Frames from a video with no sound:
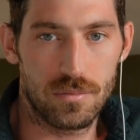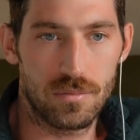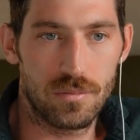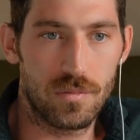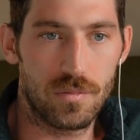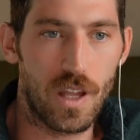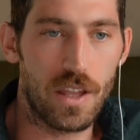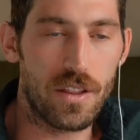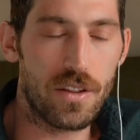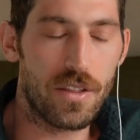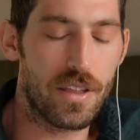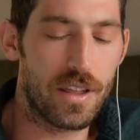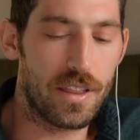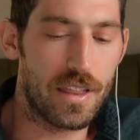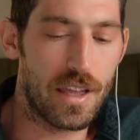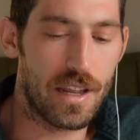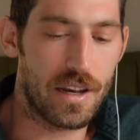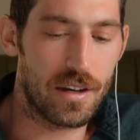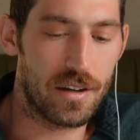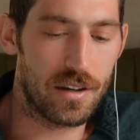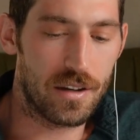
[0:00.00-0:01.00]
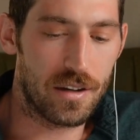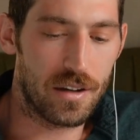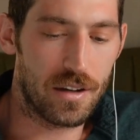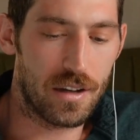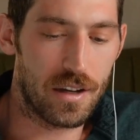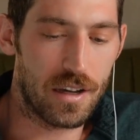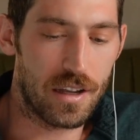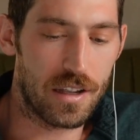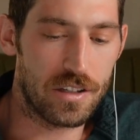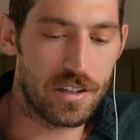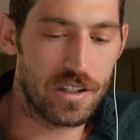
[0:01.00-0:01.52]
The other thing that
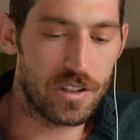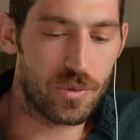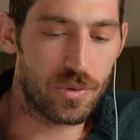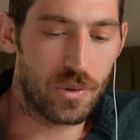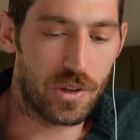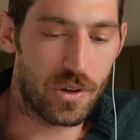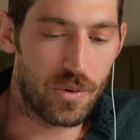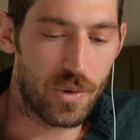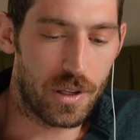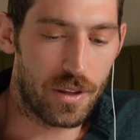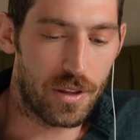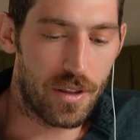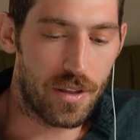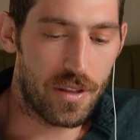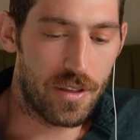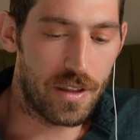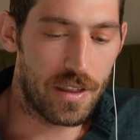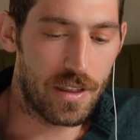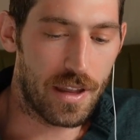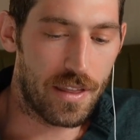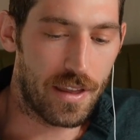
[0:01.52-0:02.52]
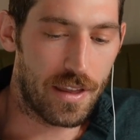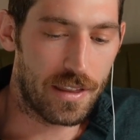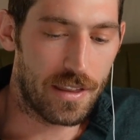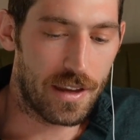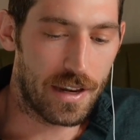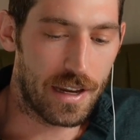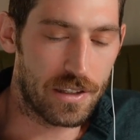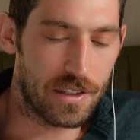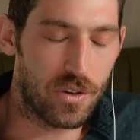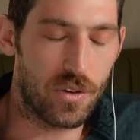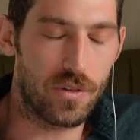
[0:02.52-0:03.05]
just really quickly, the other thing that I think that
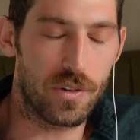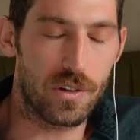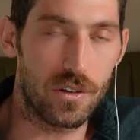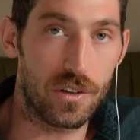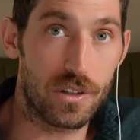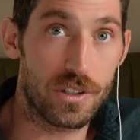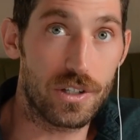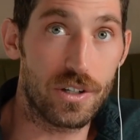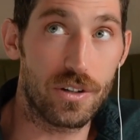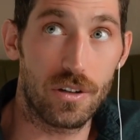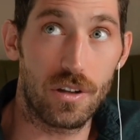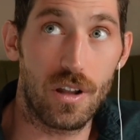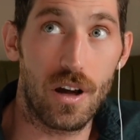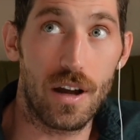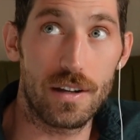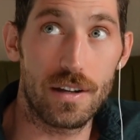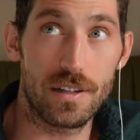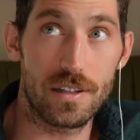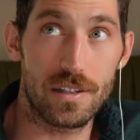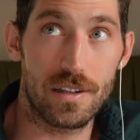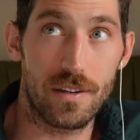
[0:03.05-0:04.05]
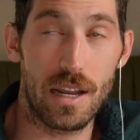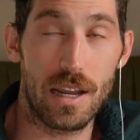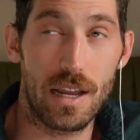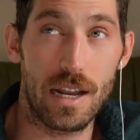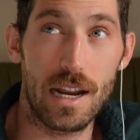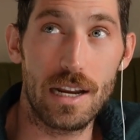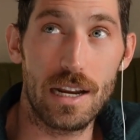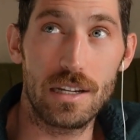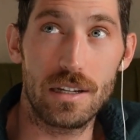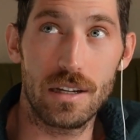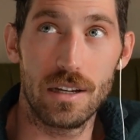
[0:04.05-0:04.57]
gets overlooked here a lot is, and
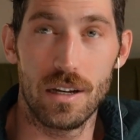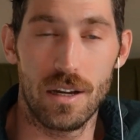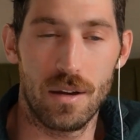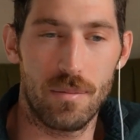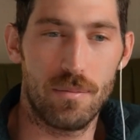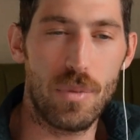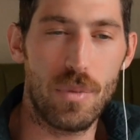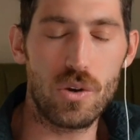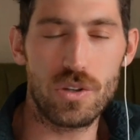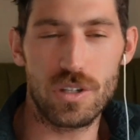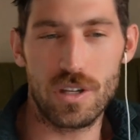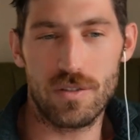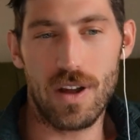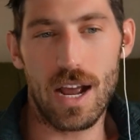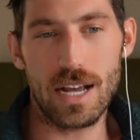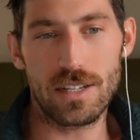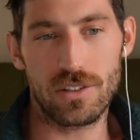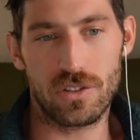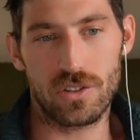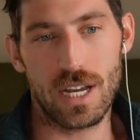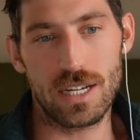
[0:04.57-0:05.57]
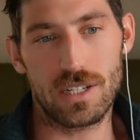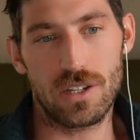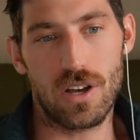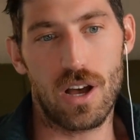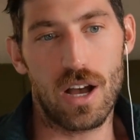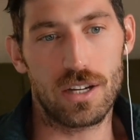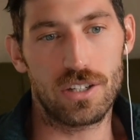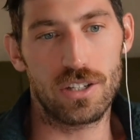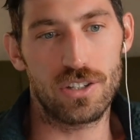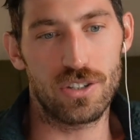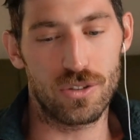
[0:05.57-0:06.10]
I most advisors I
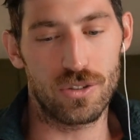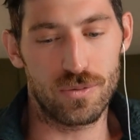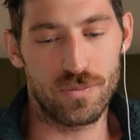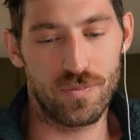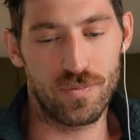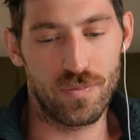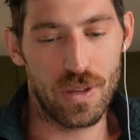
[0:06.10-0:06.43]
talk to,